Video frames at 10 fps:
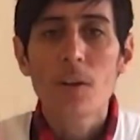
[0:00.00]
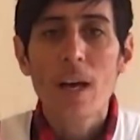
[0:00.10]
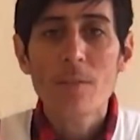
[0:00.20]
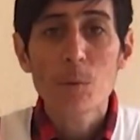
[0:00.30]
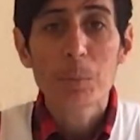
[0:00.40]

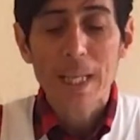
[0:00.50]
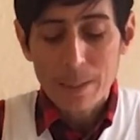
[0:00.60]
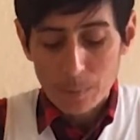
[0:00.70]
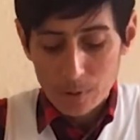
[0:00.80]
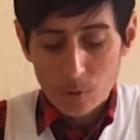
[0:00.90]
have a play
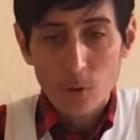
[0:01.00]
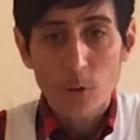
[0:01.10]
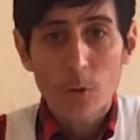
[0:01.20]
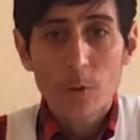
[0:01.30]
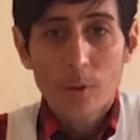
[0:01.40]
with your
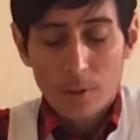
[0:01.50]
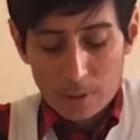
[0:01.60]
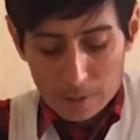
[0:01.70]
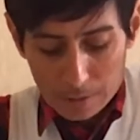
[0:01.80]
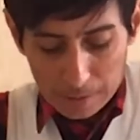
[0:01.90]
goo.
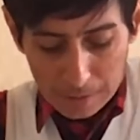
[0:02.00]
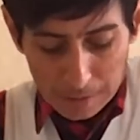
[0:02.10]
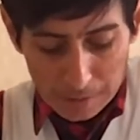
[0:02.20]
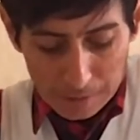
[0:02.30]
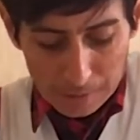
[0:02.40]

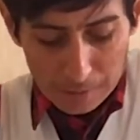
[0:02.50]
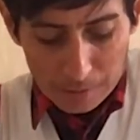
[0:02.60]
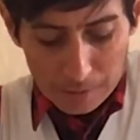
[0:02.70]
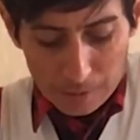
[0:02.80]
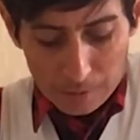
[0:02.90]

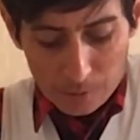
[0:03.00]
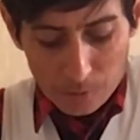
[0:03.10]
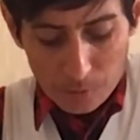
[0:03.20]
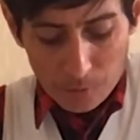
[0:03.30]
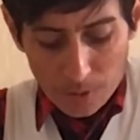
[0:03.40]
You'll
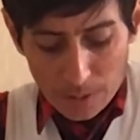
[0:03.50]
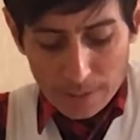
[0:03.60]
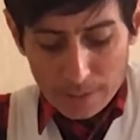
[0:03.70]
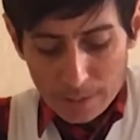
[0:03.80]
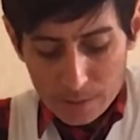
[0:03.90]
find
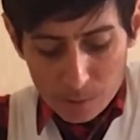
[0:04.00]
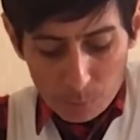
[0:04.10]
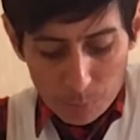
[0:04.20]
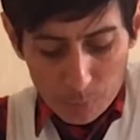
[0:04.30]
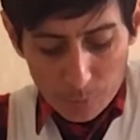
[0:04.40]
that it's a
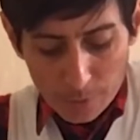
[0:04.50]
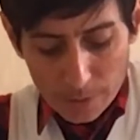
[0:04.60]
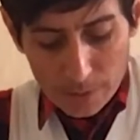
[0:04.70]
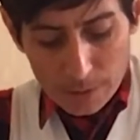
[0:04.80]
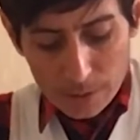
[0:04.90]

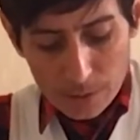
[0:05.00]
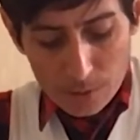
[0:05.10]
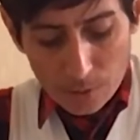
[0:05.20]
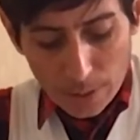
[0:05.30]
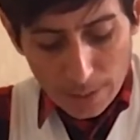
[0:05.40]
pretty
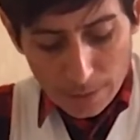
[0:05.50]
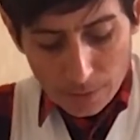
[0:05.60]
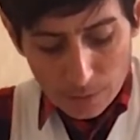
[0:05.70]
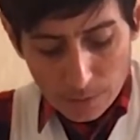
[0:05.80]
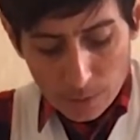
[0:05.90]
strange
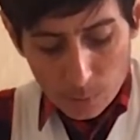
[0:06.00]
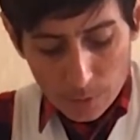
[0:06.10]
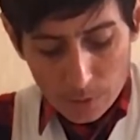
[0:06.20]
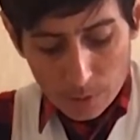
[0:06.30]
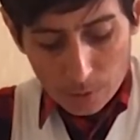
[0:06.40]
liquid.